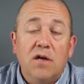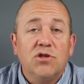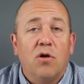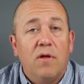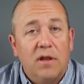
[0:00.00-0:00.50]

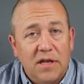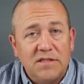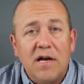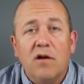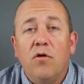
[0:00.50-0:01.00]
So
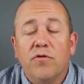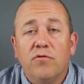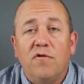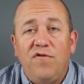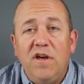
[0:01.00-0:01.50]
let's now go
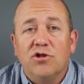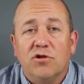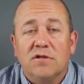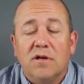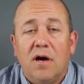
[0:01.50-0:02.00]
through the
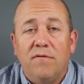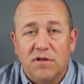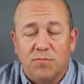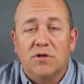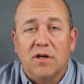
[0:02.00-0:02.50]
features of
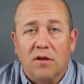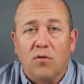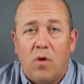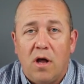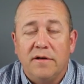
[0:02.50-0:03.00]
this
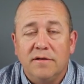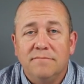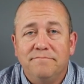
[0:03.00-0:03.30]
particular wallet.